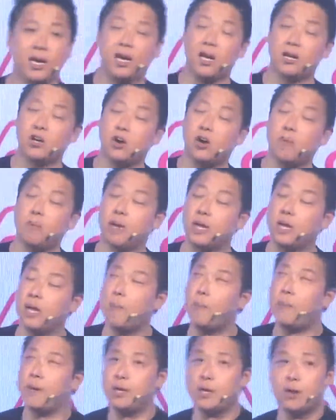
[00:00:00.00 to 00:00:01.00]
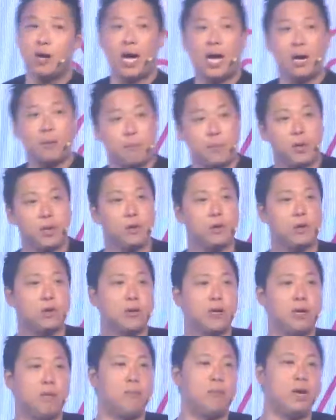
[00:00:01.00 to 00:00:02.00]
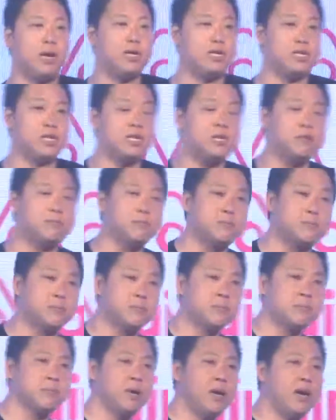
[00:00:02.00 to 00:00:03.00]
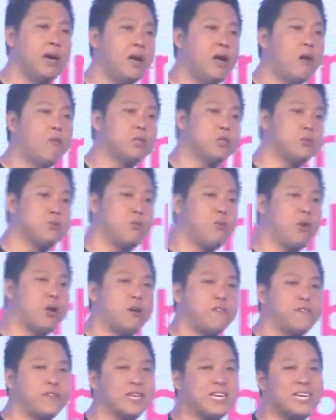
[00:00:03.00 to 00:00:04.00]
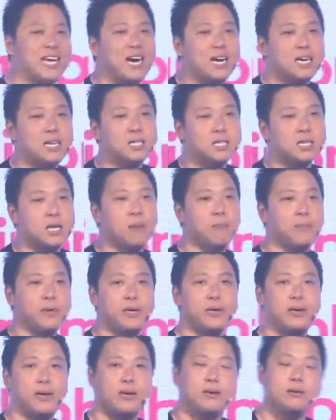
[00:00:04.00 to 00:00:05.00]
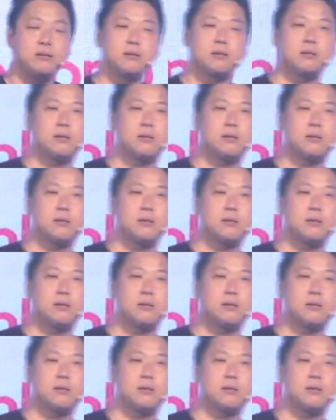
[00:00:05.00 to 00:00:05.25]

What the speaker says: and I got my company got IPO in Malaysia, and I was one of the youngest company that